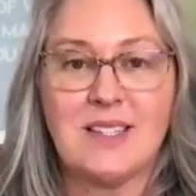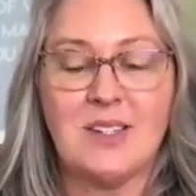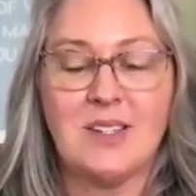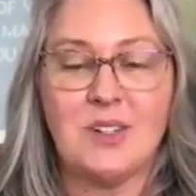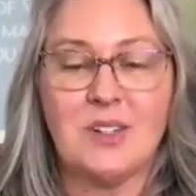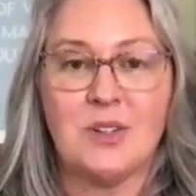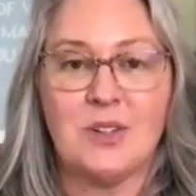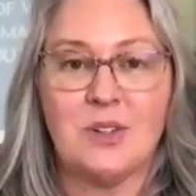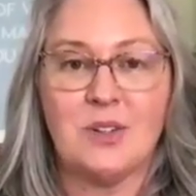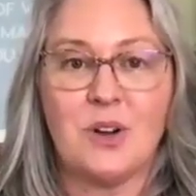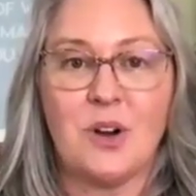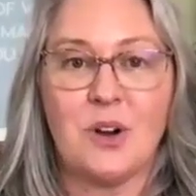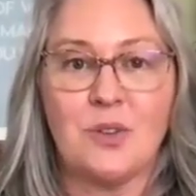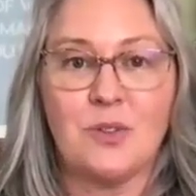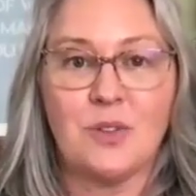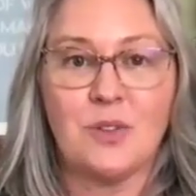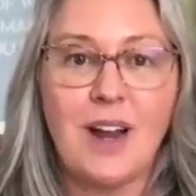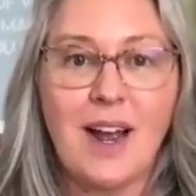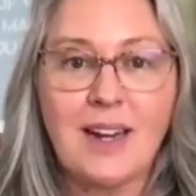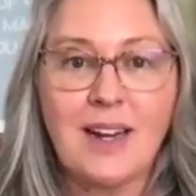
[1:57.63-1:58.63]

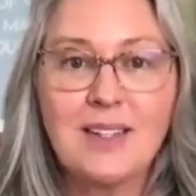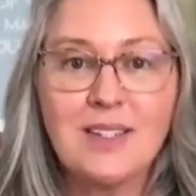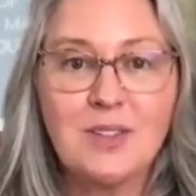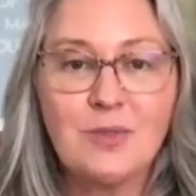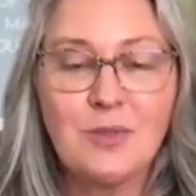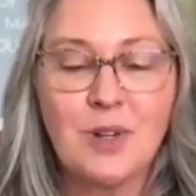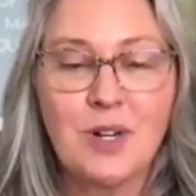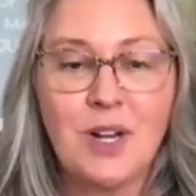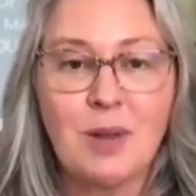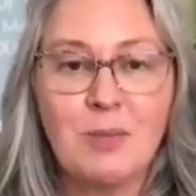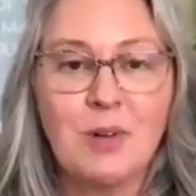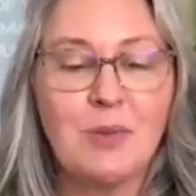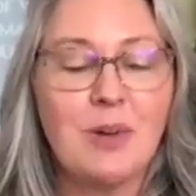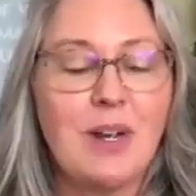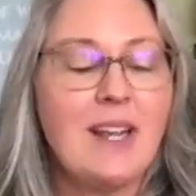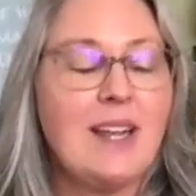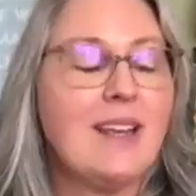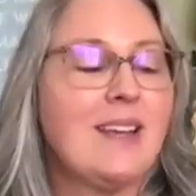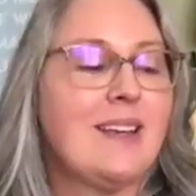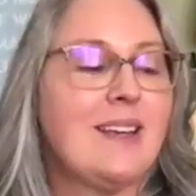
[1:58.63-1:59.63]
overactive when I'm
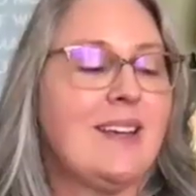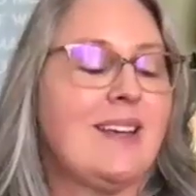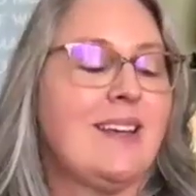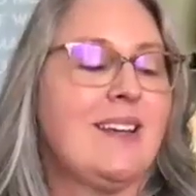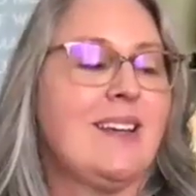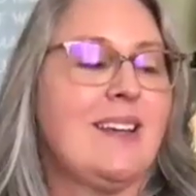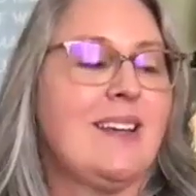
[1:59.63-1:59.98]
awake